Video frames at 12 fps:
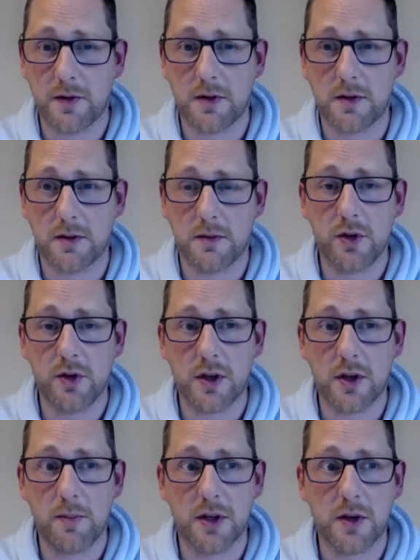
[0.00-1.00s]
we'll do a
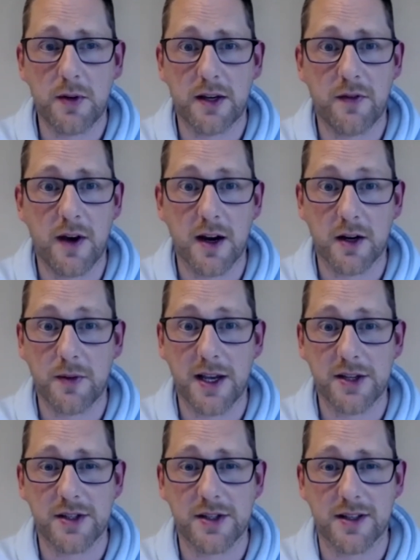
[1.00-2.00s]
couple of quick fire
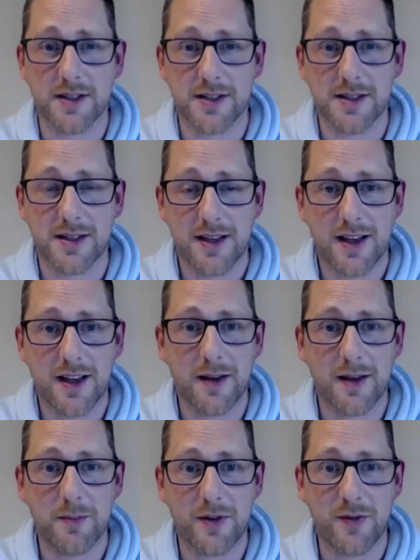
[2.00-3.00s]
questions
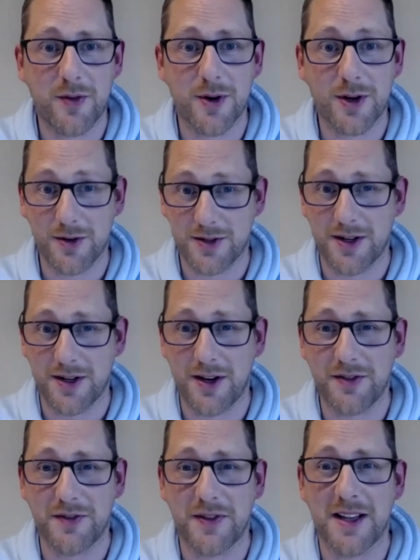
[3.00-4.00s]
before closing
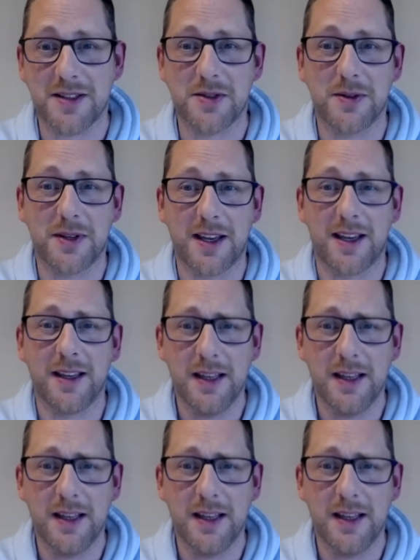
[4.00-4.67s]
off, if that's okay.